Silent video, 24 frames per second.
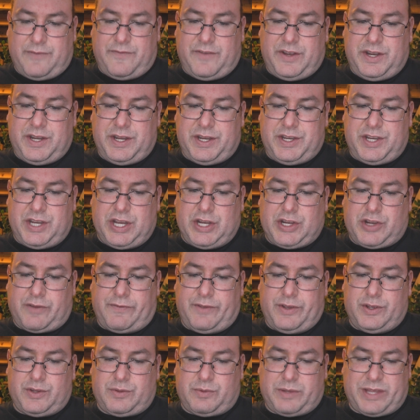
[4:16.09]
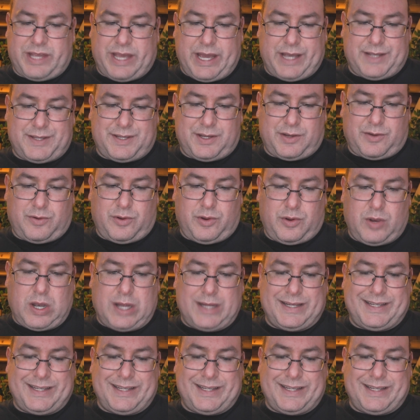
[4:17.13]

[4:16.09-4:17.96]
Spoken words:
vintage interviews with cast and crew.